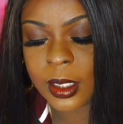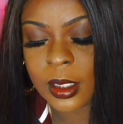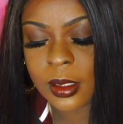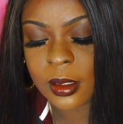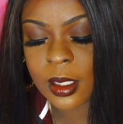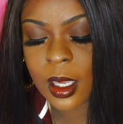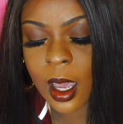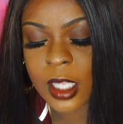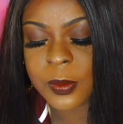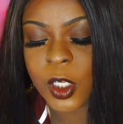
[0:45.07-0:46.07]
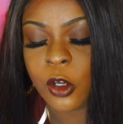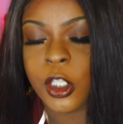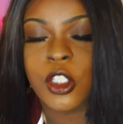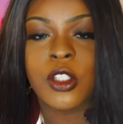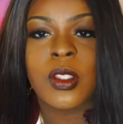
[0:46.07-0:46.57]
This is the Cosmic
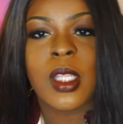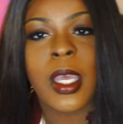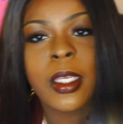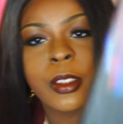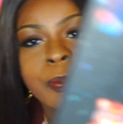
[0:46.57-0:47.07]
Creatures deck